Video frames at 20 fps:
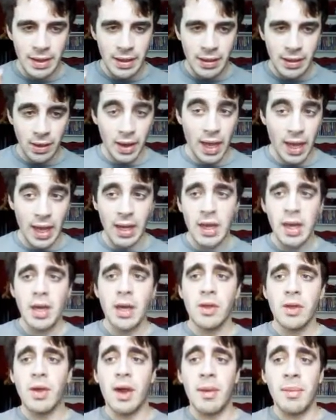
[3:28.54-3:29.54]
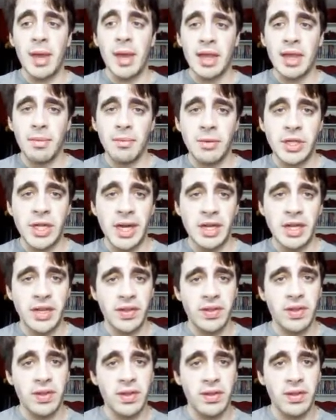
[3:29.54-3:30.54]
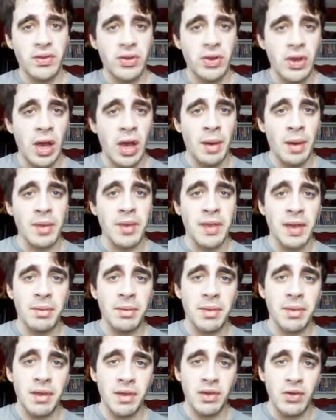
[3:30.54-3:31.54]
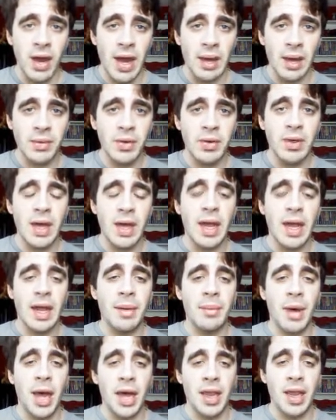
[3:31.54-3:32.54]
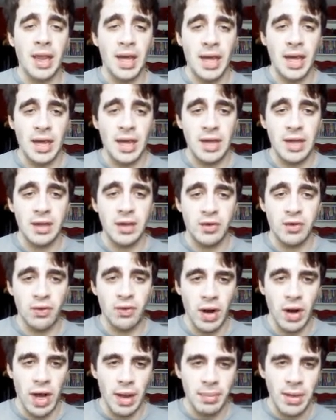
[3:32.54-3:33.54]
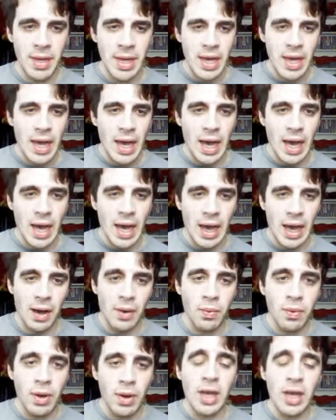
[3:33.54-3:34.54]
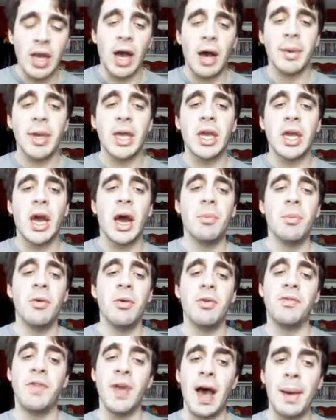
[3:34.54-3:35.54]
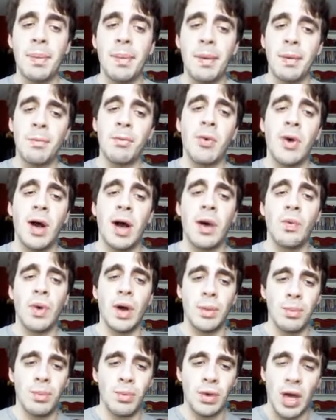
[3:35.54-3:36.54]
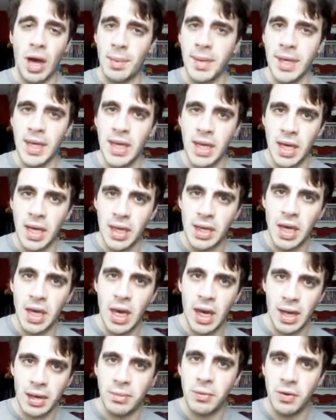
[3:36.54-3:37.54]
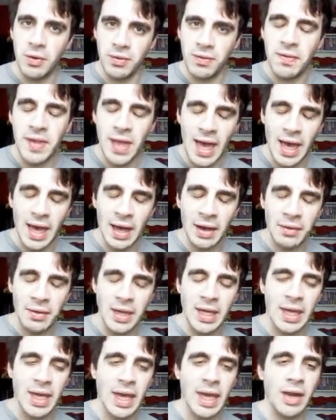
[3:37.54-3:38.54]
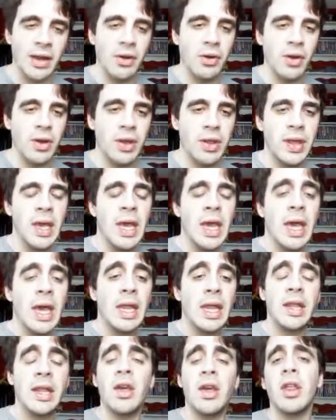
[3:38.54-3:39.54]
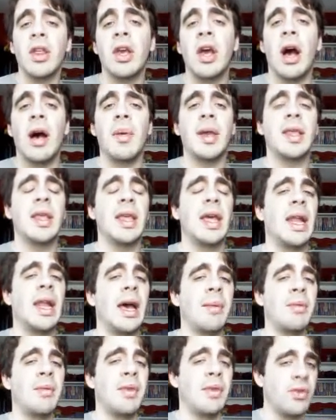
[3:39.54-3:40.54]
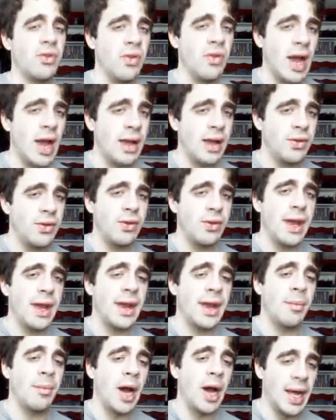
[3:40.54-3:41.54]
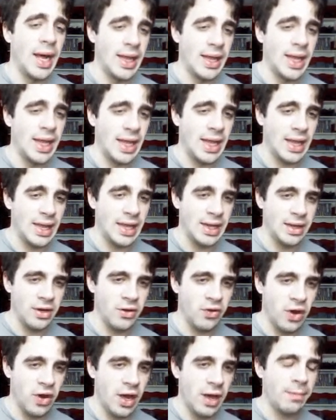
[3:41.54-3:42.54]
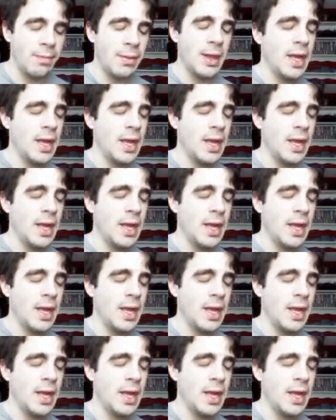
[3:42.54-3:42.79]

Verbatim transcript: Okay, so I made some changes to the comics that I'm subscribed to that I'm unlikely to drop. Uh, one comic got moved up, while one comic got moved down in categories. These are the comics that I'm subscribed to that I'm unlikely to drop.